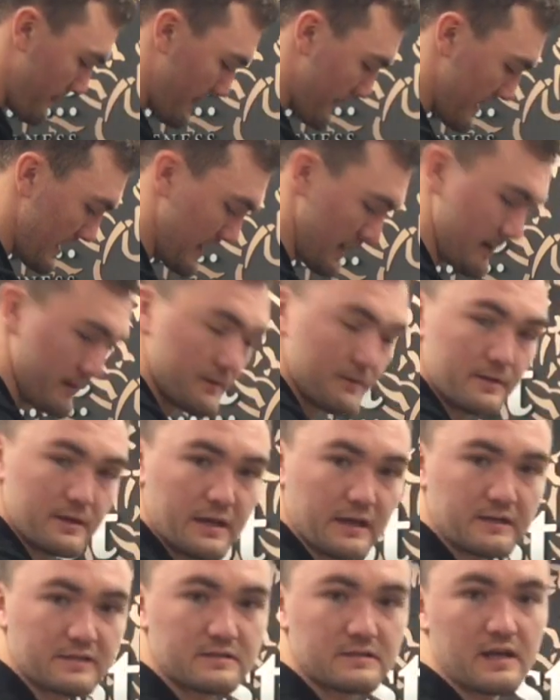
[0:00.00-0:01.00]
a
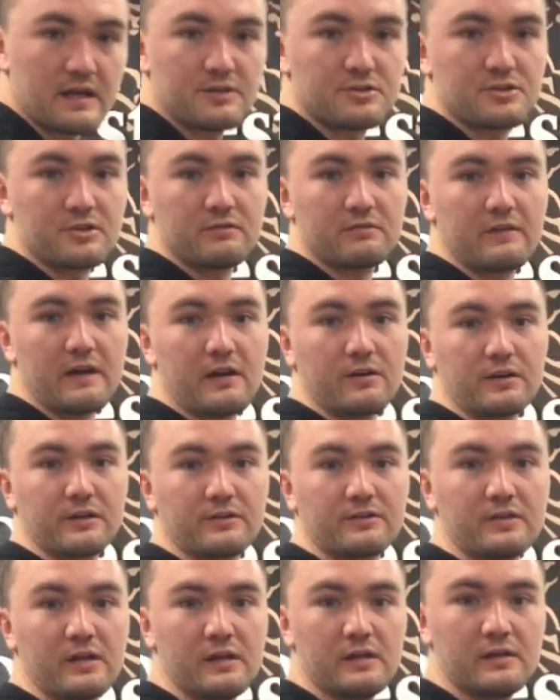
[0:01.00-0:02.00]
extension valgus